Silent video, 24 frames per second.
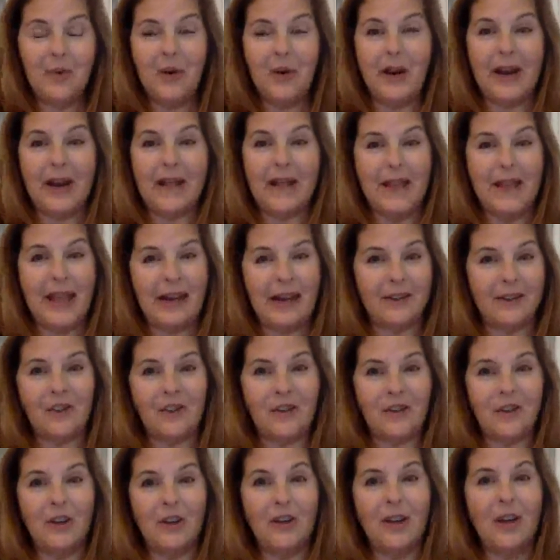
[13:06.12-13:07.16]
where I
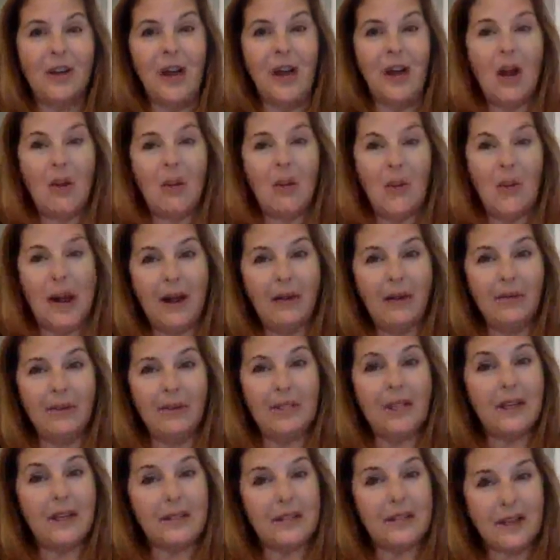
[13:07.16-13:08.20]
lecture around
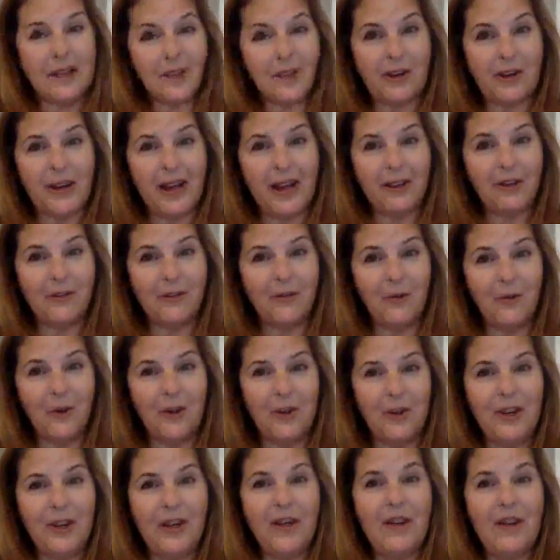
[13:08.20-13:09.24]
Southern
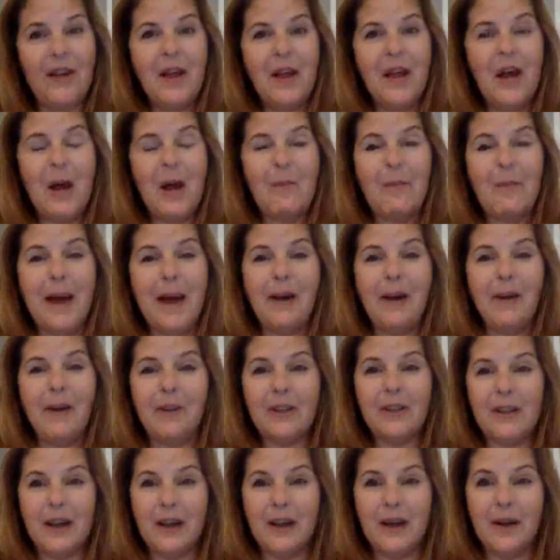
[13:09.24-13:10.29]
California about
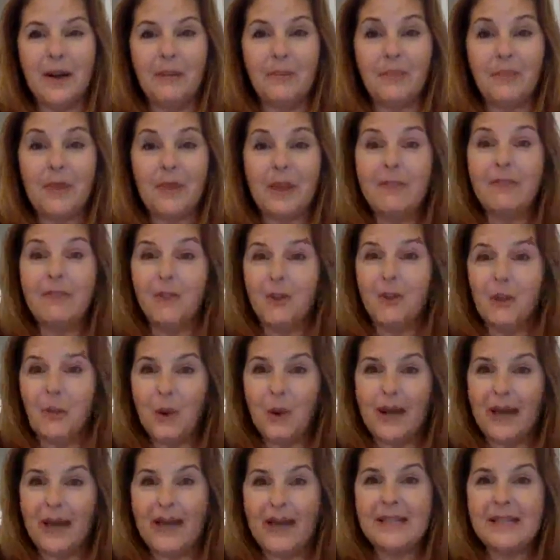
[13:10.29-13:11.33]
um,
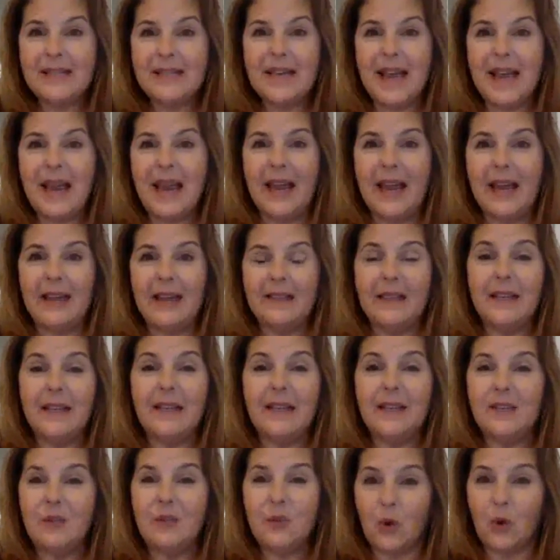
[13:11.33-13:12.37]
foodways and
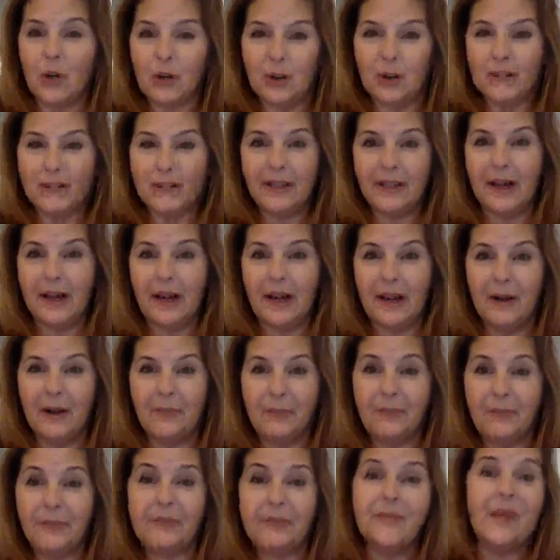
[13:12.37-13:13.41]
historical um,
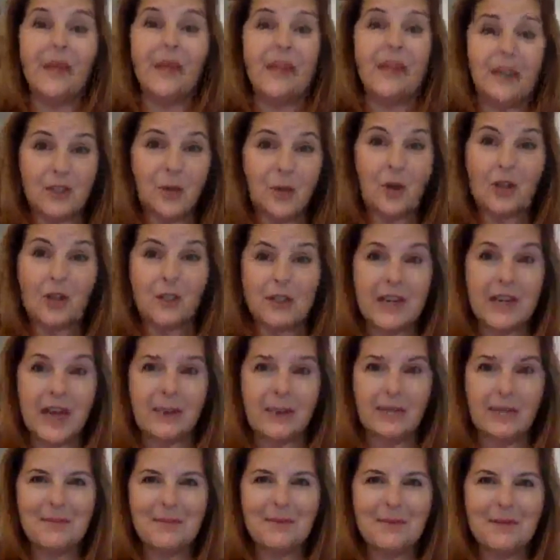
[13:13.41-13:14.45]
historical
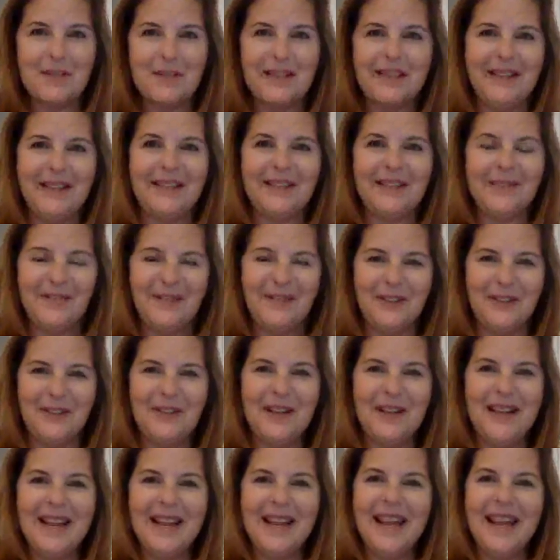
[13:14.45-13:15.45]
topics pertaining to food.